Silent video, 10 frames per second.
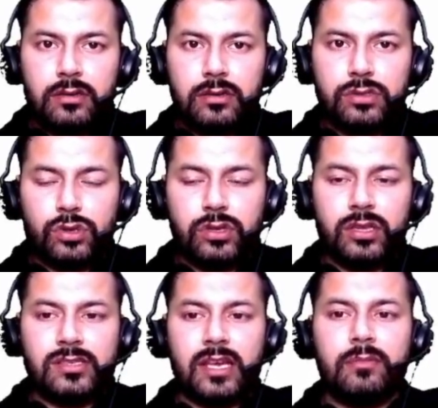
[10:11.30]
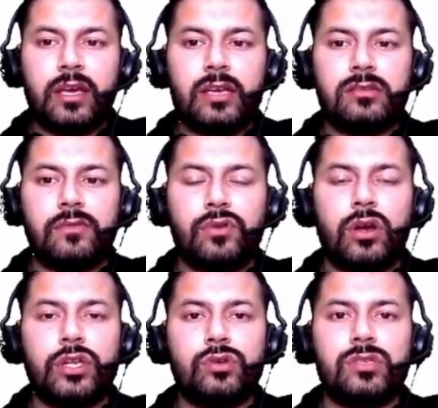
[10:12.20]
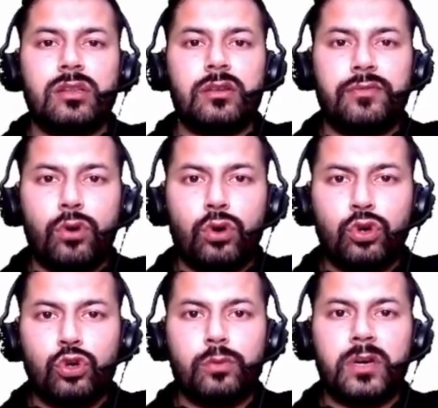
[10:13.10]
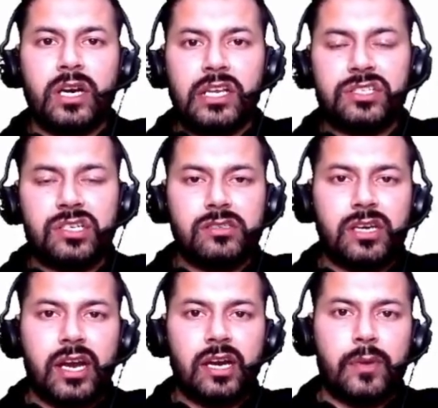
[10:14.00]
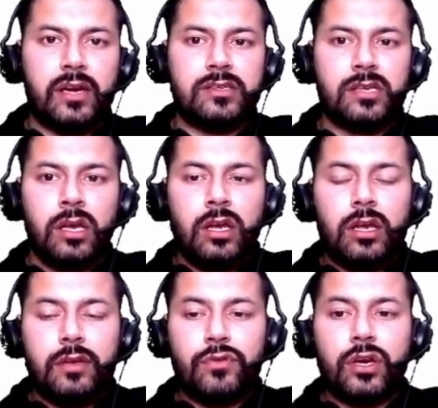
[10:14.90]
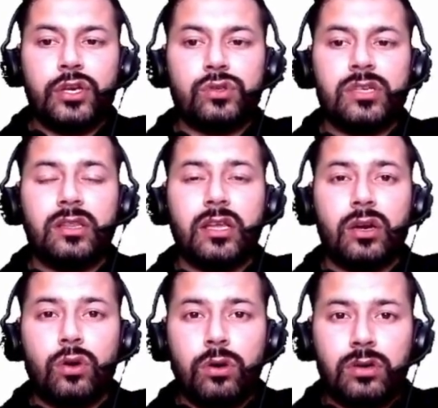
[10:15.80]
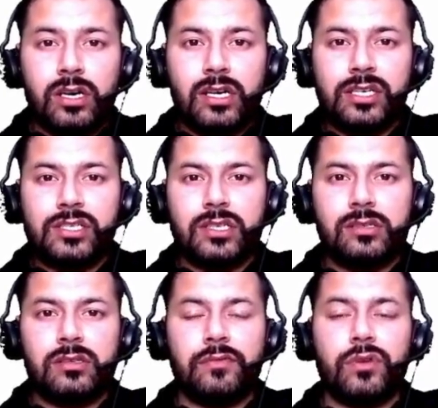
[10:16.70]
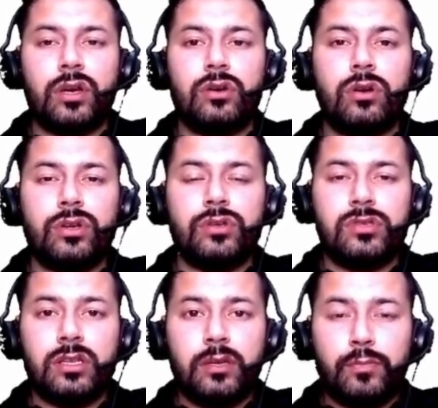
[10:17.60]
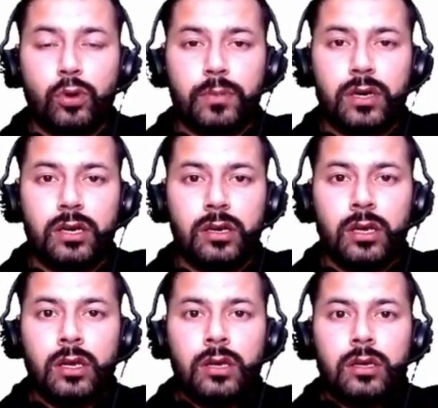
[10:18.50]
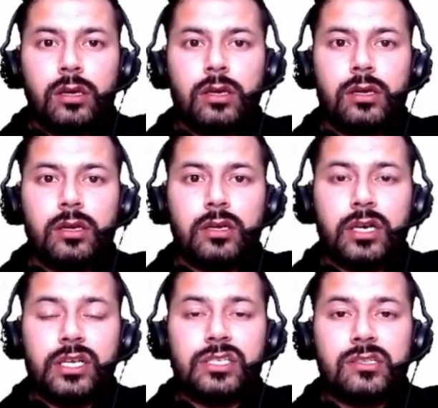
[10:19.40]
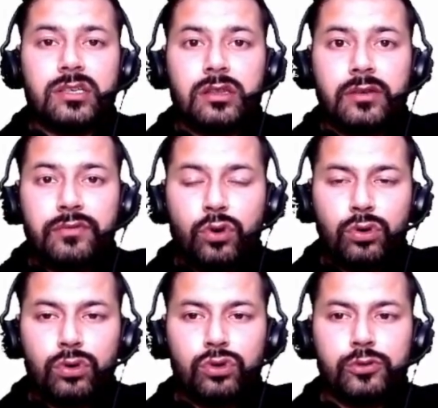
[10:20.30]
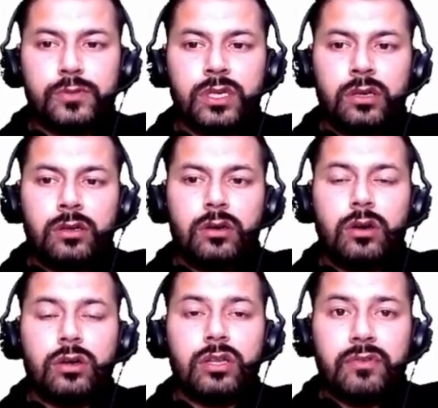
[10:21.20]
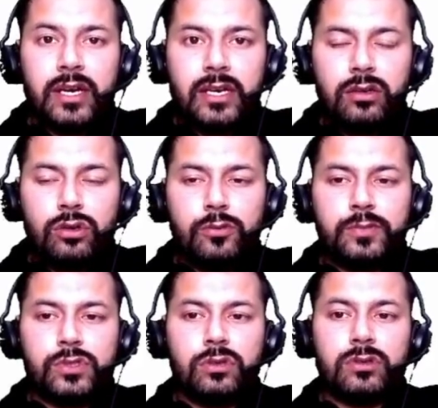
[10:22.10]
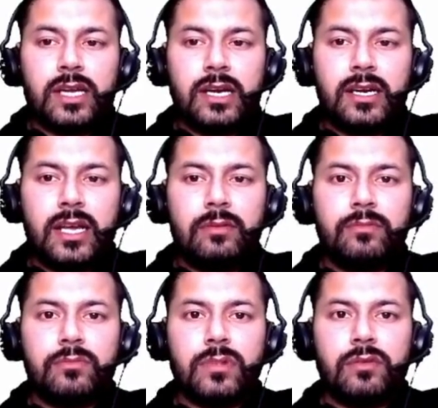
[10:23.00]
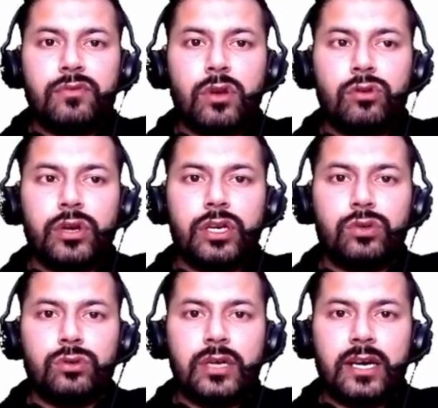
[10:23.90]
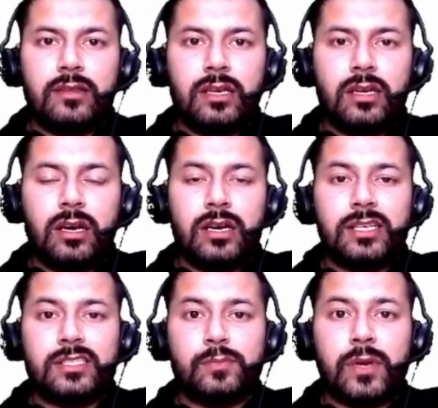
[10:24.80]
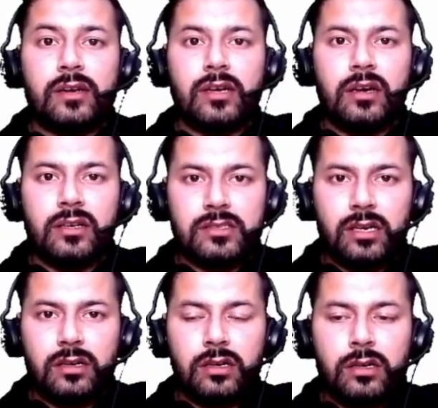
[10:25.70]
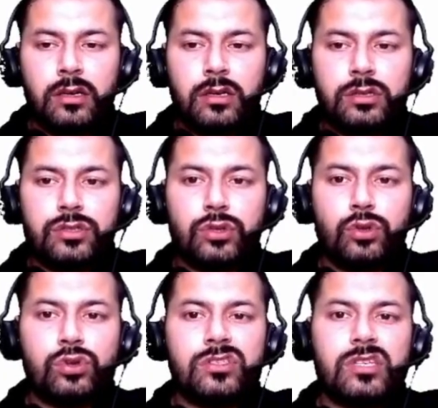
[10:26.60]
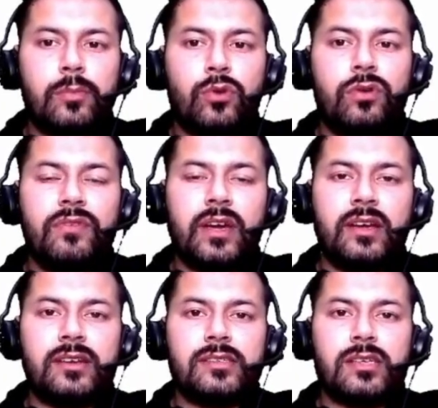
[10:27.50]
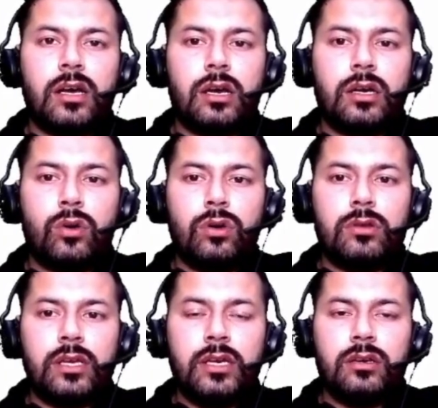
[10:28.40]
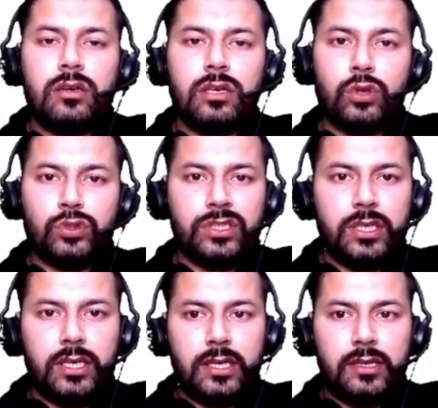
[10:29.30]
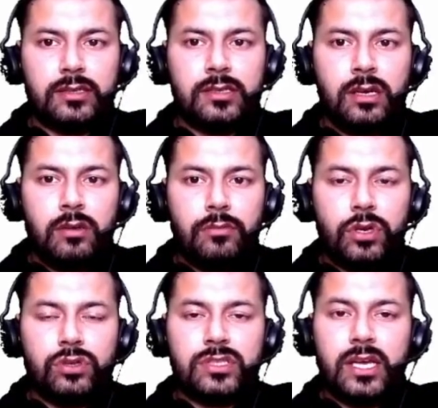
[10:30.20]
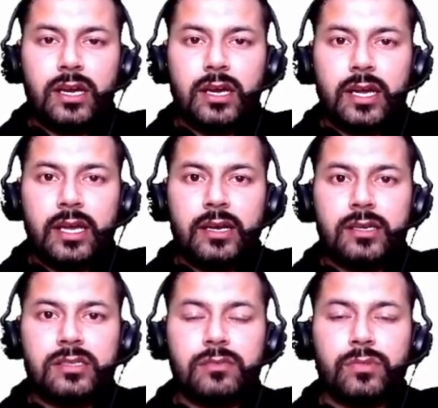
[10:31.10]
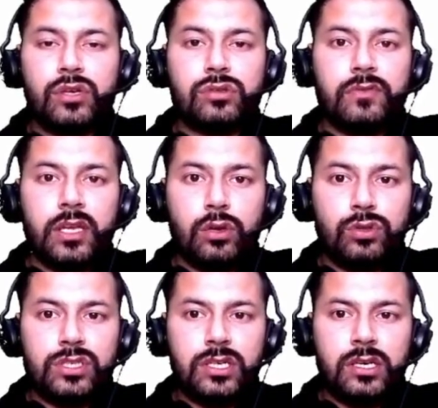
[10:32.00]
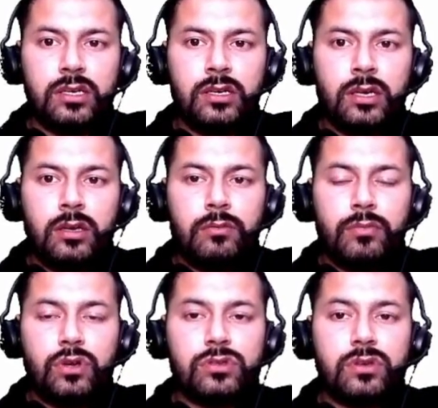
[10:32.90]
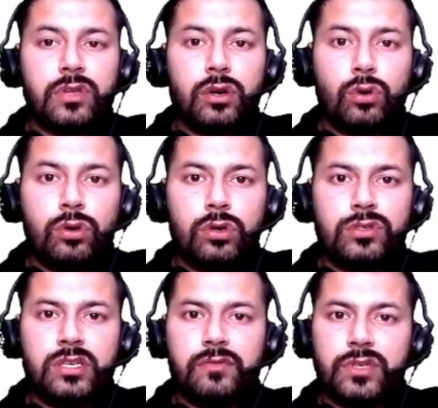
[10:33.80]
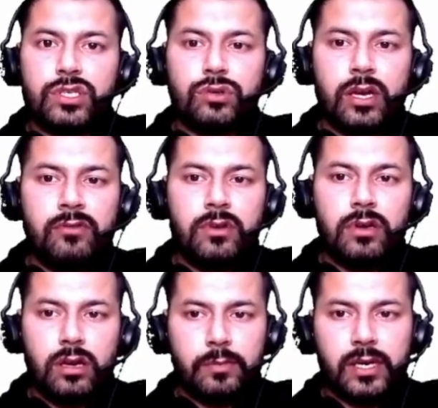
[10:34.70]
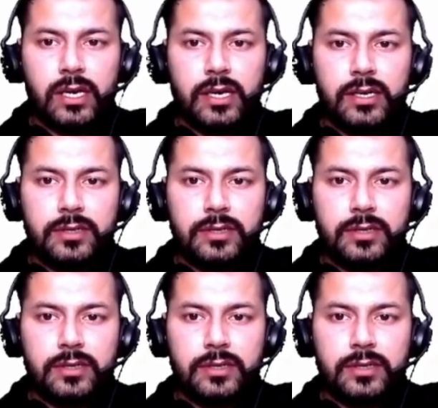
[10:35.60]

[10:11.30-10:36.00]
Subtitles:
So in the same case, if you are using the for loop conditional statements, if you are using the wrong conditions, if you are not using the proper conditions in the for loops or the while loop, so that time if you are going to get the unexpected result, so those type of errors are called the logical errors, because there are errors because of the logical, because of the wrong logic which you have applied.